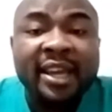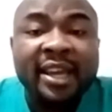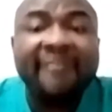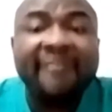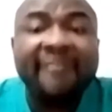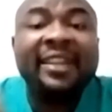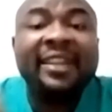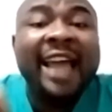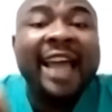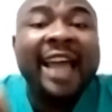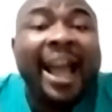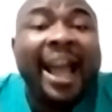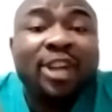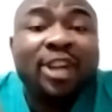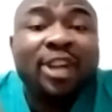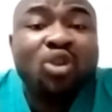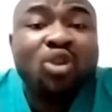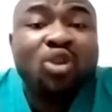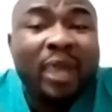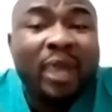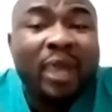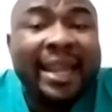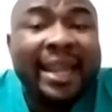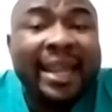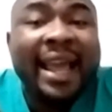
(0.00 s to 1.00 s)
if they
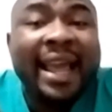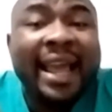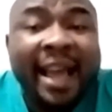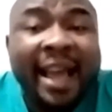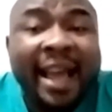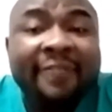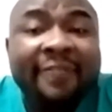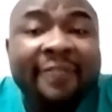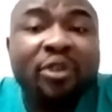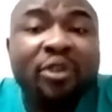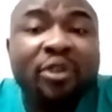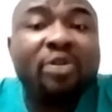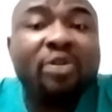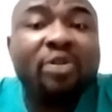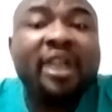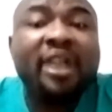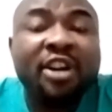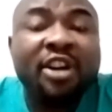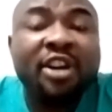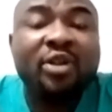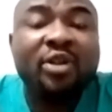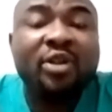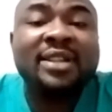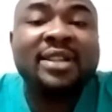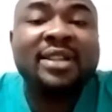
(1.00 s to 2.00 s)
actually have
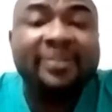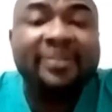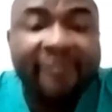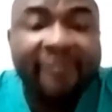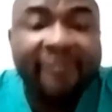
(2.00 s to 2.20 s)
urinary tract